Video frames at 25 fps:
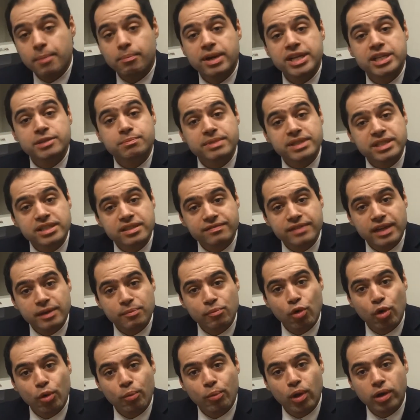My specific
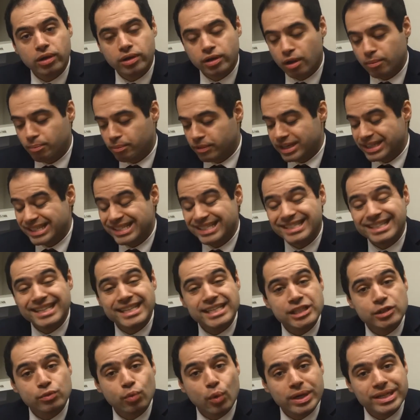mobile number is
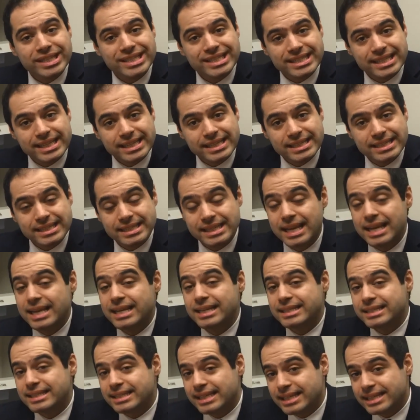
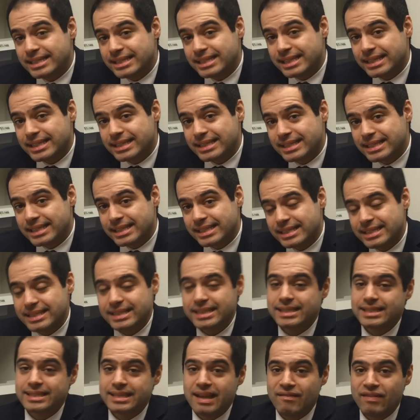
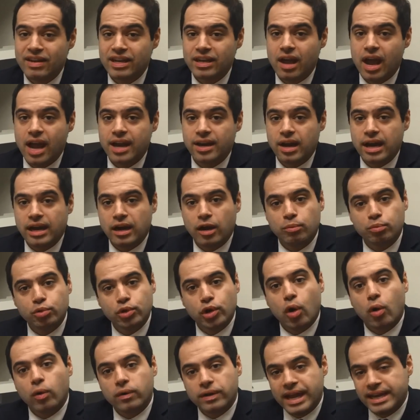616-666-6799. I'll
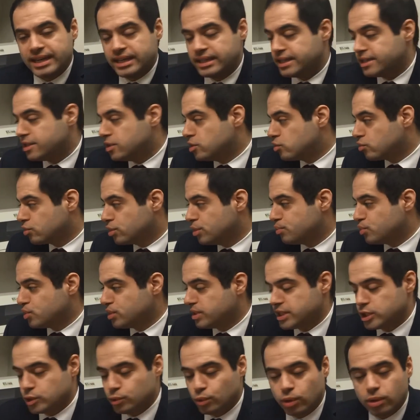put all that in the
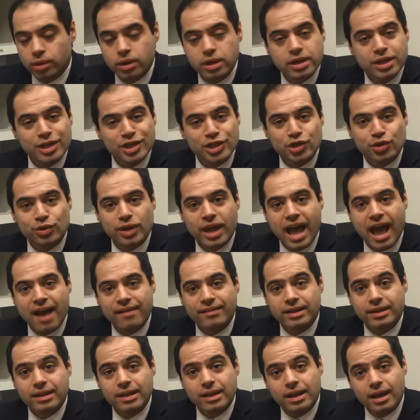description as well, so you
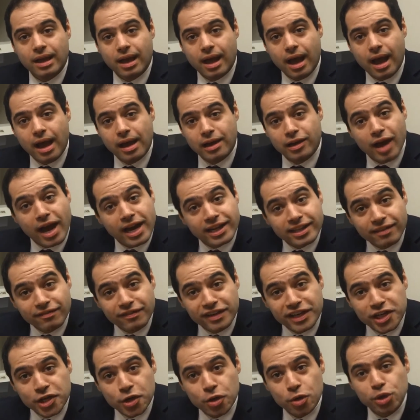have it. Like the
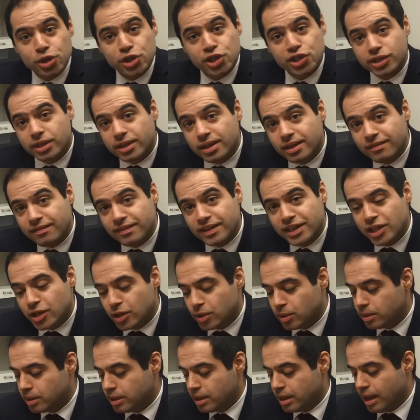video, share the
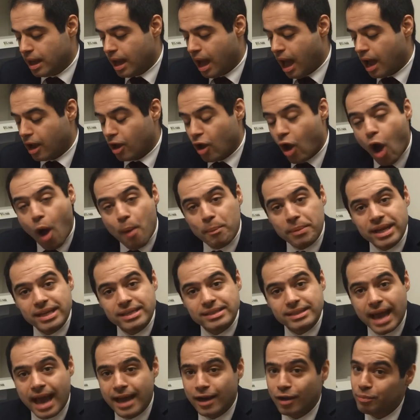video,
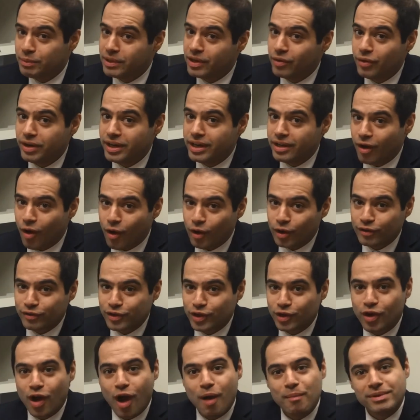comment, and I'll be reading all of
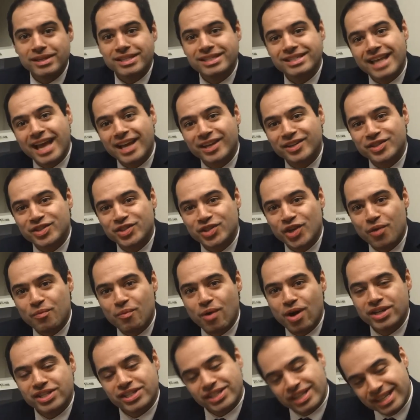your comments. Thank you so
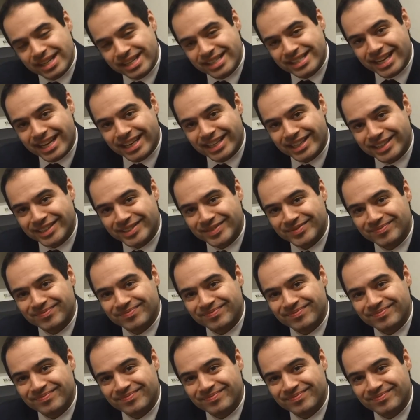much. Take care.